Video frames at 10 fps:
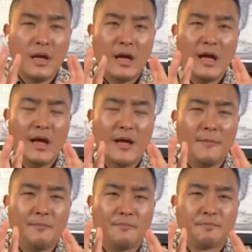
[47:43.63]
Uh,
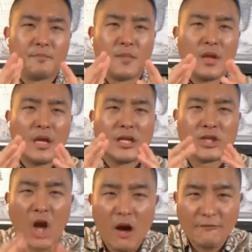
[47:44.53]

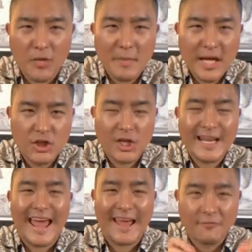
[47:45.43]

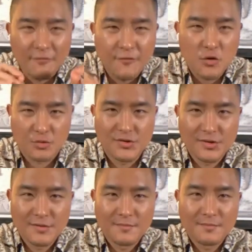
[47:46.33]
confirmation and fruit.
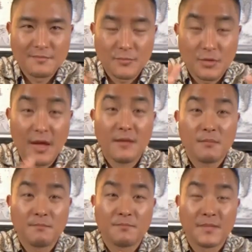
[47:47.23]
Okay?
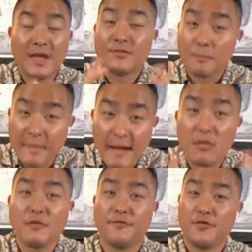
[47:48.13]
Is it
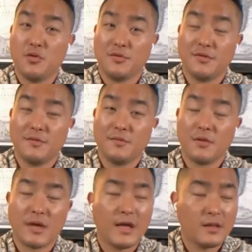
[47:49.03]
bearing fruit?
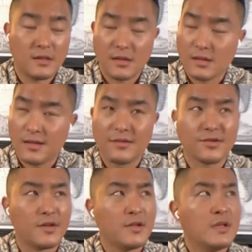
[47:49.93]
Okay,
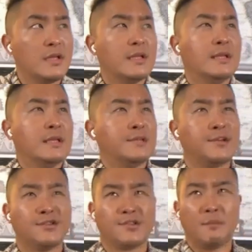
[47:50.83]
listen.
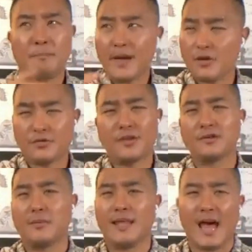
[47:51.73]
There's some bigger
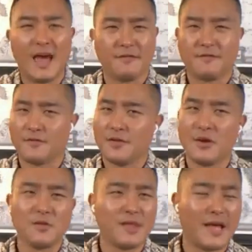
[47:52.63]
things in my life, you
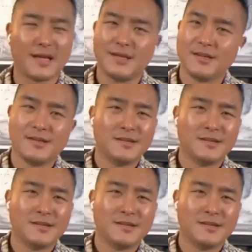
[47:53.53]
know, like